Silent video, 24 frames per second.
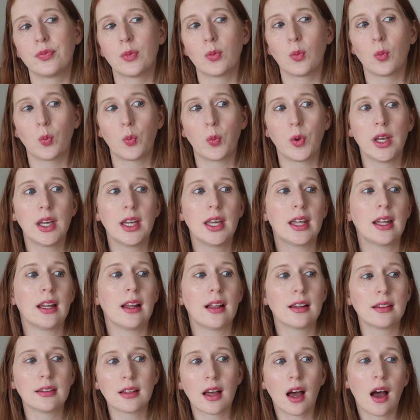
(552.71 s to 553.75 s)
We get
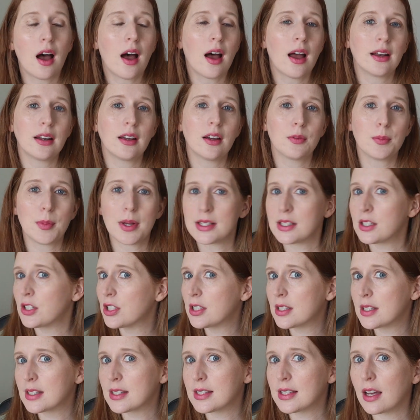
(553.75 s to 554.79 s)
a lot of
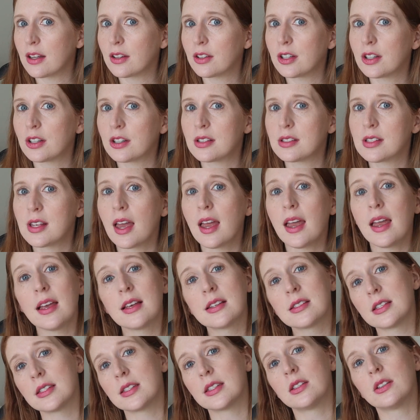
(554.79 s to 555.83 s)
messages of sellers. Hey,
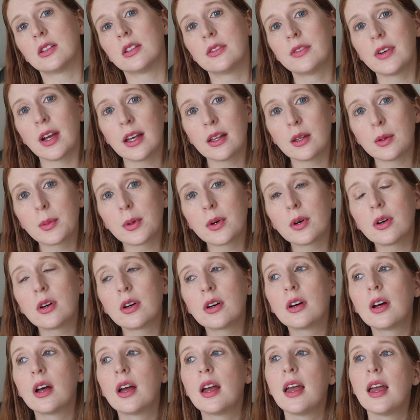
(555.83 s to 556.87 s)
is it still
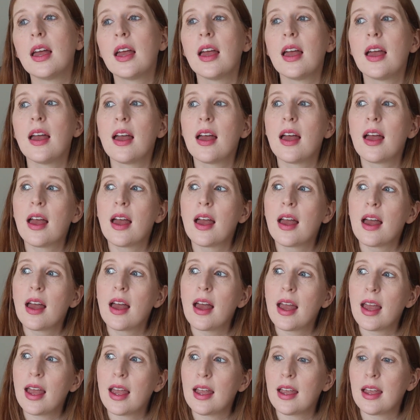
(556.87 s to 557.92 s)
available?
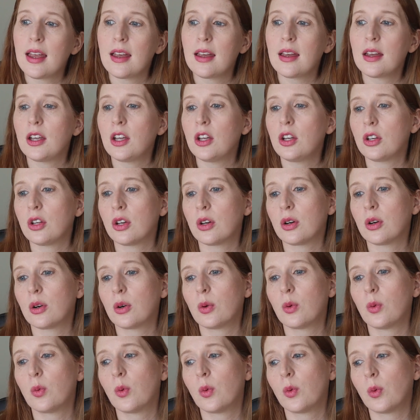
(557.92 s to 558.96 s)
Hey,
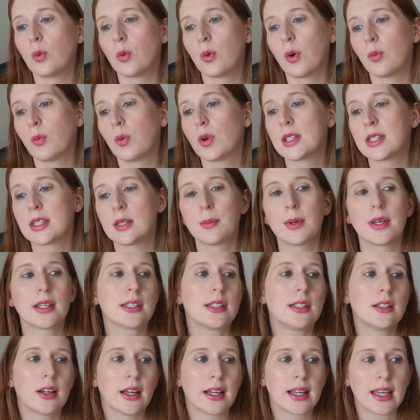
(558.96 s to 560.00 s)
what's the
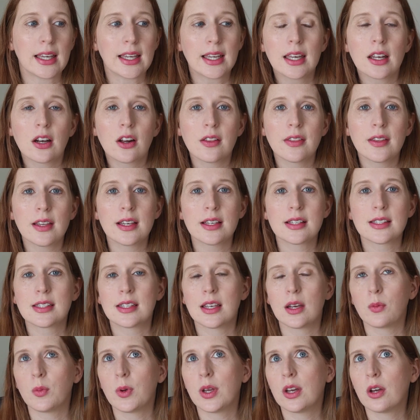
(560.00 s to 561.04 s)
best deal I can get on this?
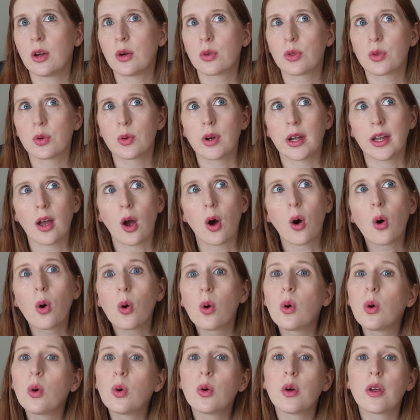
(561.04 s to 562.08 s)
And we go through a
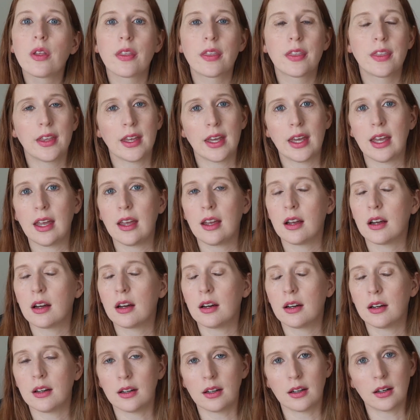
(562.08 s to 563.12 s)
whole thing
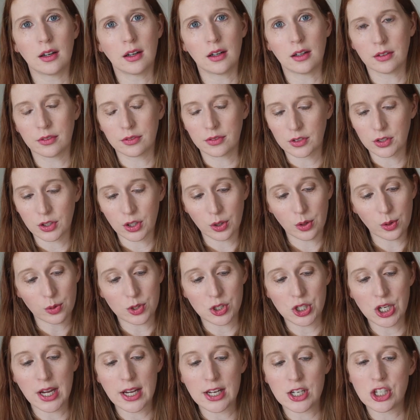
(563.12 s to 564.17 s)
of
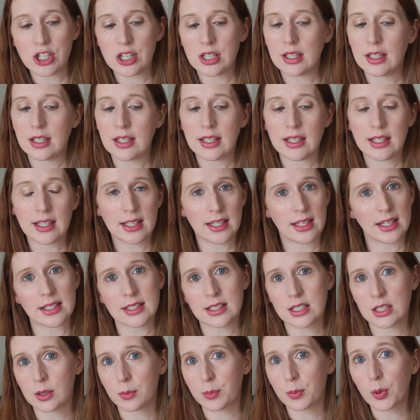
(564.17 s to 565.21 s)
negotiation,
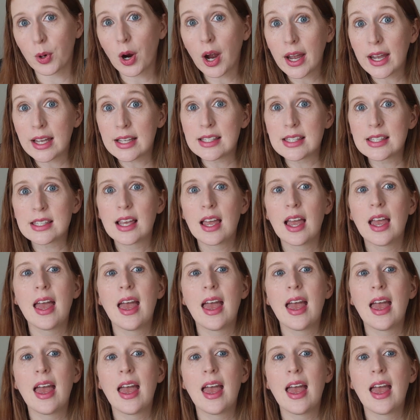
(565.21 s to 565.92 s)
get to the price,